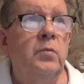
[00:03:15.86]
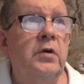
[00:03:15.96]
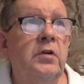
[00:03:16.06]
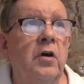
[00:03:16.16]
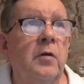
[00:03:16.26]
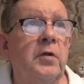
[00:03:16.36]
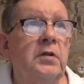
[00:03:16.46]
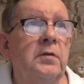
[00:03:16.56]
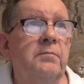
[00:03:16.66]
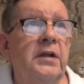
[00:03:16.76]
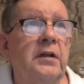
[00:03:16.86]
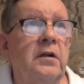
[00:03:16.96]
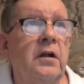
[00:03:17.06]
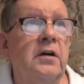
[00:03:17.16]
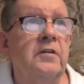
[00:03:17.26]
We're a normal
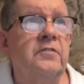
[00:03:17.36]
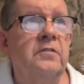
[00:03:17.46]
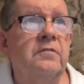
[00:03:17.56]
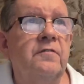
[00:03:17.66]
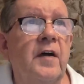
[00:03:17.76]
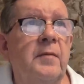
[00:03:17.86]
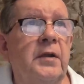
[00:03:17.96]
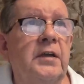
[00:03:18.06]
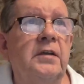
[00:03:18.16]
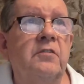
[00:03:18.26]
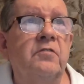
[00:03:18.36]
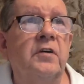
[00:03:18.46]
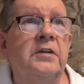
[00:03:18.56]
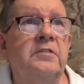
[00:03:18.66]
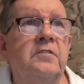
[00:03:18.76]
middle-class family
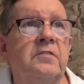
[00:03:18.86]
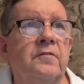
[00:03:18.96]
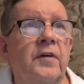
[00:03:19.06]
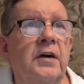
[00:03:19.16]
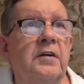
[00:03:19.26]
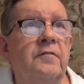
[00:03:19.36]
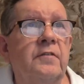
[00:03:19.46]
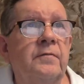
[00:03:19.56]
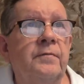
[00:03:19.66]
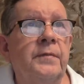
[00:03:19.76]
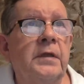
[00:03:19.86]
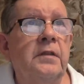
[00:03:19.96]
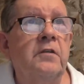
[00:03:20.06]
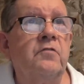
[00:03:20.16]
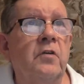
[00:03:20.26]
trying to survive.
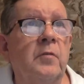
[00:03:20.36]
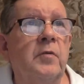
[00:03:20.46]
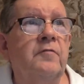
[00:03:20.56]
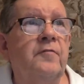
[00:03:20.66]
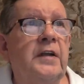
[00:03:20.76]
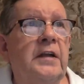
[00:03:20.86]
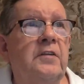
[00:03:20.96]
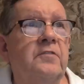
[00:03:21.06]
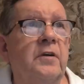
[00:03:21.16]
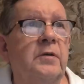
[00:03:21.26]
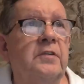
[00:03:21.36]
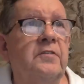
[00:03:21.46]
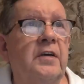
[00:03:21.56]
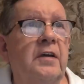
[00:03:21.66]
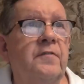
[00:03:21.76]
The trauma of feeling so
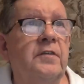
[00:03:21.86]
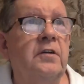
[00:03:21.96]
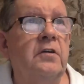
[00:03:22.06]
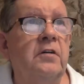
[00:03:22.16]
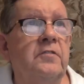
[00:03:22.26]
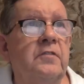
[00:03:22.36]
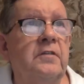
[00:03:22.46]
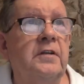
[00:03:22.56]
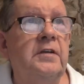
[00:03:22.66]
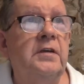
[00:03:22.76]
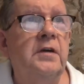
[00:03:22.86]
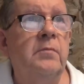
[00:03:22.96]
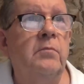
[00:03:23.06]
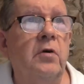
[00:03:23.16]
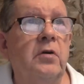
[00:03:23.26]
unsafe and constantly
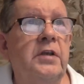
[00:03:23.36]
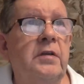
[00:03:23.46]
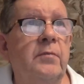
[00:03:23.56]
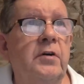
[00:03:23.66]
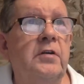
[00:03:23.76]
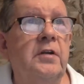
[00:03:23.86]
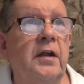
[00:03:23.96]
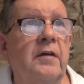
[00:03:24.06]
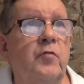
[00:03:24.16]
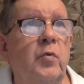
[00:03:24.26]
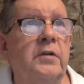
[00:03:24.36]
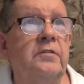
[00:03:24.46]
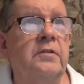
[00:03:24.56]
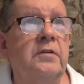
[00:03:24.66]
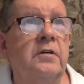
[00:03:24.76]
mourning murdered loved
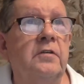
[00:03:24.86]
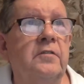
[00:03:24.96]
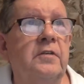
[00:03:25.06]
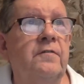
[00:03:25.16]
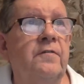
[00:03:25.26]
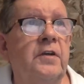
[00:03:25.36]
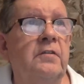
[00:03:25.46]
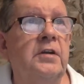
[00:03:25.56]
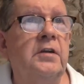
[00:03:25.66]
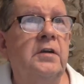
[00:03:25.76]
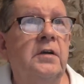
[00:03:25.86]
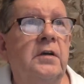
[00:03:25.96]
ones and constantly fearing